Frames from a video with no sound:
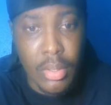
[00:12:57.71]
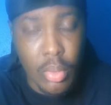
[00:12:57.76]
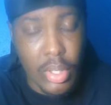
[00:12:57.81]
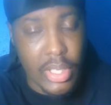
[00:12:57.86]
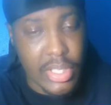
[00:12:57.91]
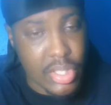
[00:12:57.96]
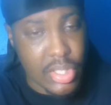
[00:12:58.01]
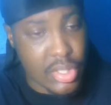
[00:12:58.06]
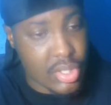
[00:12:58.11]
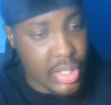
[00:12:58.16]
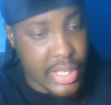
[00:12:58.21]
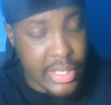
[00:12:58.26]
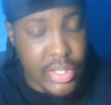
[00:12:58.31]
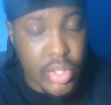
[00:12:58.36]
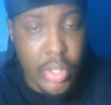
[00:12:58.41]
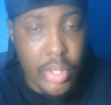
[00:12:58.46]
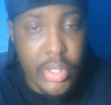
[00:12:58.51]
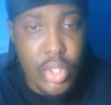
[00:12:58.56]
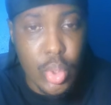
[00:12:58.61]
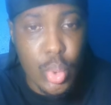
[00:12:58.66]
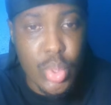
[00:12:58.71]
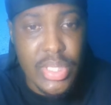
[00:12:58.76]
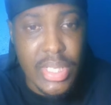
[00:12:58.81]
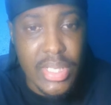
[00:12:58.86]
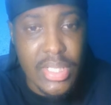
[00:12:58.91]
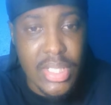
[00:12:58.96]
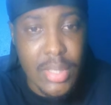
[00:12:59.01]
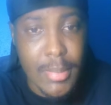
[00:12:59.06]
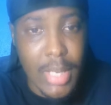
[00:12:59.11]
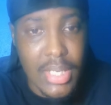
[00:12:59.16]
let's get our two
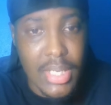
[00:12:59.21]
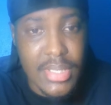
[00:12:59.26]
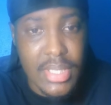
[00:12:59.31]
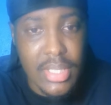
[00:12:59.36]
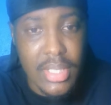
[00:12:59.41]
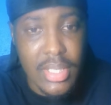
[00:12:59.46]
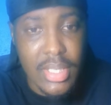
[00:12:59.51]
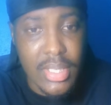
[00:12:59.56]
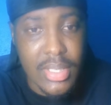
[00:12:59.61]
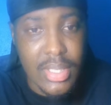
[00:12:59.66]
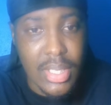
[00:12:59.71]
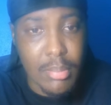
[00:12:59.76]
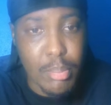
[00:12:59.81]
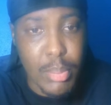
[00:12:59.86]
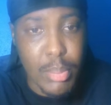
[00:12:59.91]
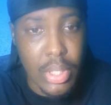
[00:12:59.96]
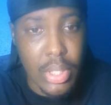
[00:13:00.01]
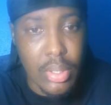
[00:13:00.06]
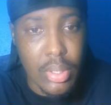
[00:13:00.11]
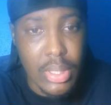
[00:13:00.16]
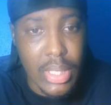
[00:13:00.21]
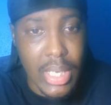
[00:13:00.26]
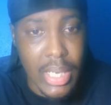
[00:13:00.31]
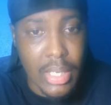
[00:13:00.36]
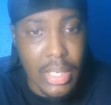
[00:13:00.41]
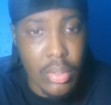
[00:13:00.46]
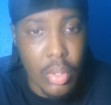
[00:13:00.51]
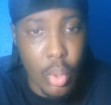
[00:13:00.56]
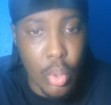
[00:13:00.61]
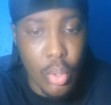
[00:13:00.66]
centre backs in Ethan Pinnock
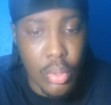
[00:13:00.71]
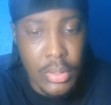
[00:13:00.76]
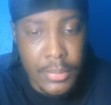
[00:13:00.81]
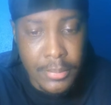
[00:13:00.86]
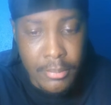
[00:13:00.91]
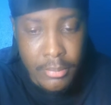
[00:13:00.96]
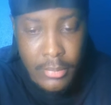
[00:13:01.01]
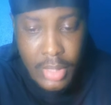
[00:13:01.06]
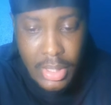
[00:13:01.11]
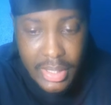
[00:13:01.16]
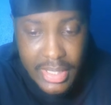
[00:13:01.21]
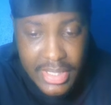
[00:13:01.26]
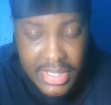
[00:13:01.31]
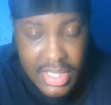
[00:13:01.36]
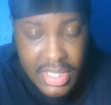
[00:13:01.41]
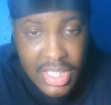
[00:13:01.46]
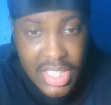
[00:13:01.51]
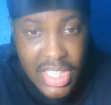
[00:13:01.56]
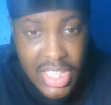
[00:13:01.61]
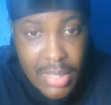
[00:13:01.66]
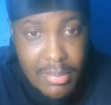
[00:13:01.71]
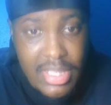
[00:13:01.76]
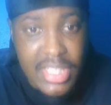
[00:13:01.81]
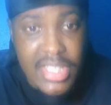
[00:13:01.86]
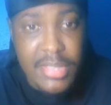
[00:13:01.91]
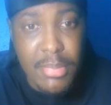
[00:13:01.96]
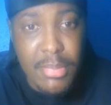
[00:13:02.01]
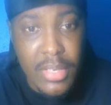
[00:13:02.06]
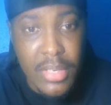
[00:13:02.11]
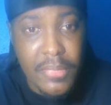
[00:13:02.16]
and Low. Let's keep
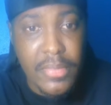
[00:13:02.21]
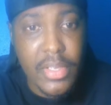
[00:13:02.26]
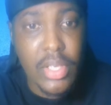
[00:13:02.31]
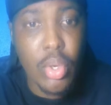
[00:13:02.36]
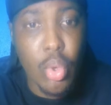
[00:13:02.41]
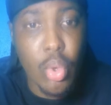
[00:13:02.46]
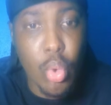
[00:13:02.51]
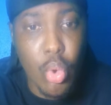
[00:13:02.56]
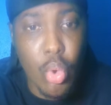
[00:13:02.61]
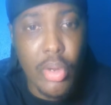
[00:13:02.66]
this midfield